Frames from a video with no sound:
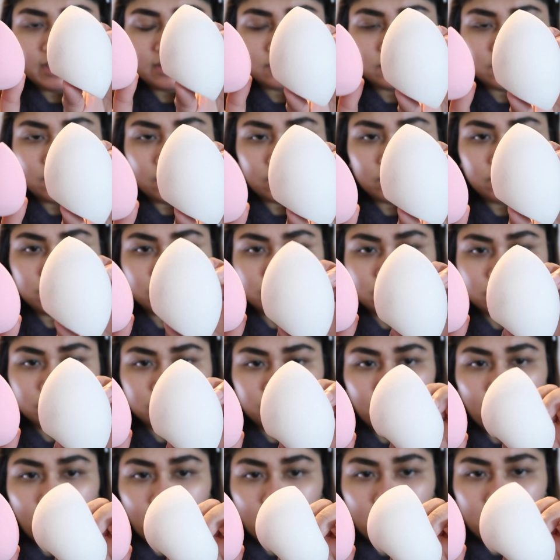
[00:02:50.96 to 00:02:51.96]
it's not too
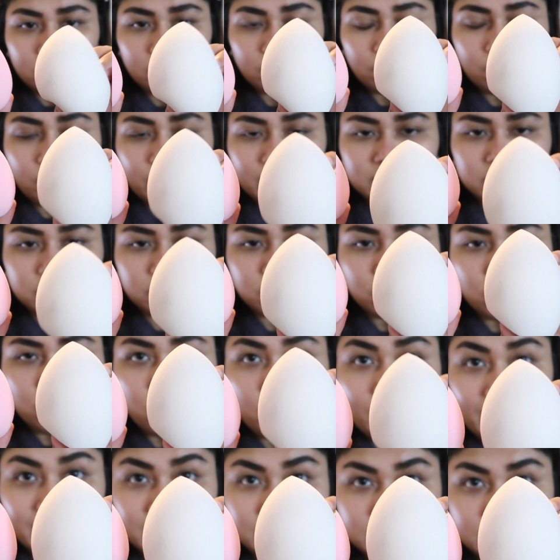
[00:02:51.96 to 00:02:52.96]
small once you
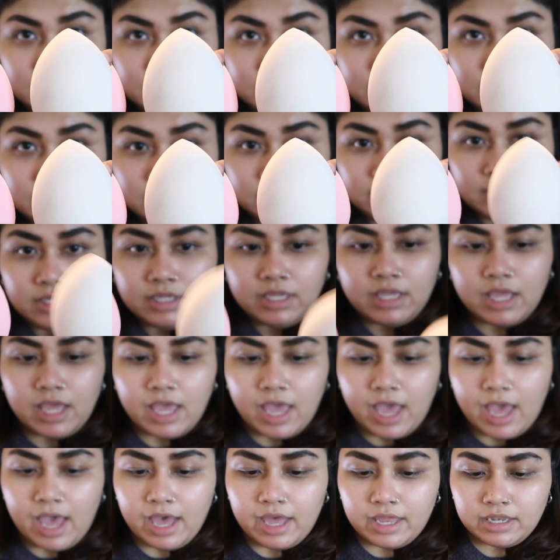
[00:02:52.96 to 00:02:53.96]
wet it,
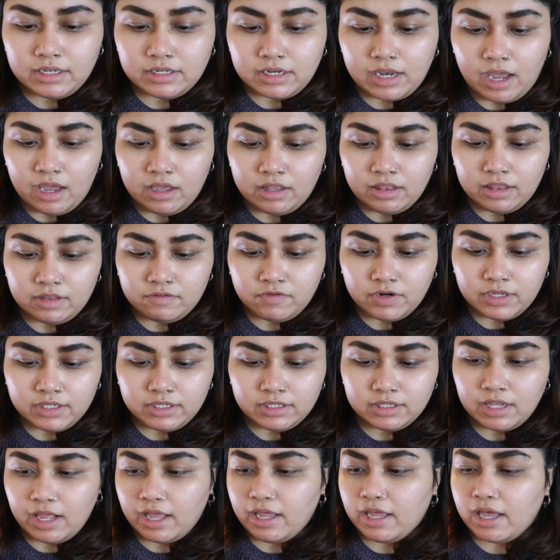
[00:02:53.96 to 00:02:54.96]
and I really
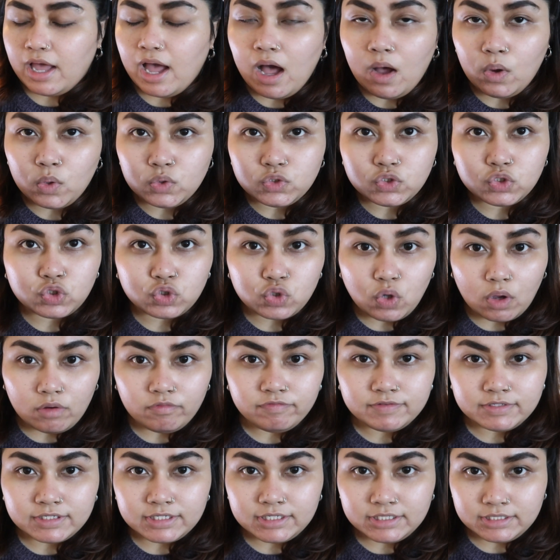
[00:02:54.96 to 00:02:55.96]
like how
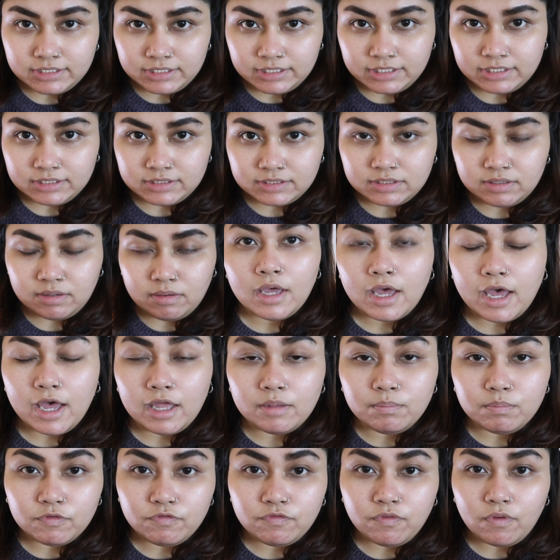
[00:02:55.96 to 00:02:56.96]
soft it is.
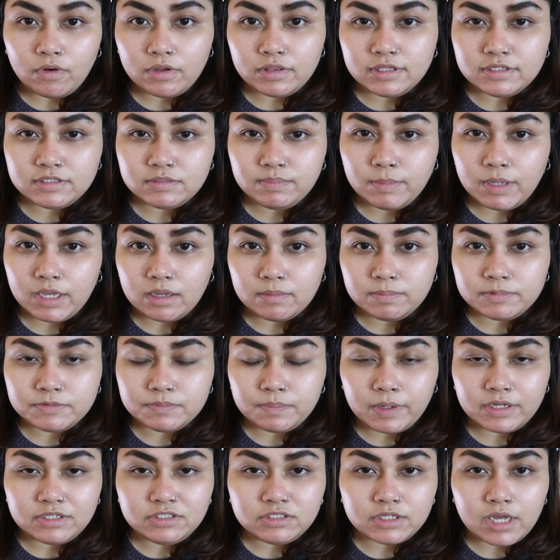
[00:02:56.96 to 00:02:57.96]
And before this makeup
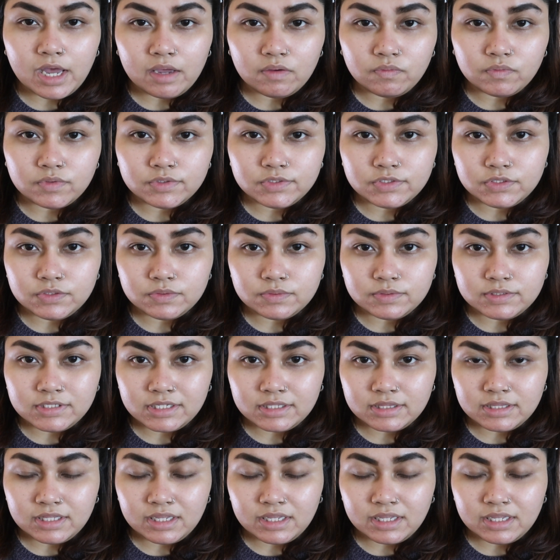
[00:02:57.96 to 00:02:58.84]
sponge I was using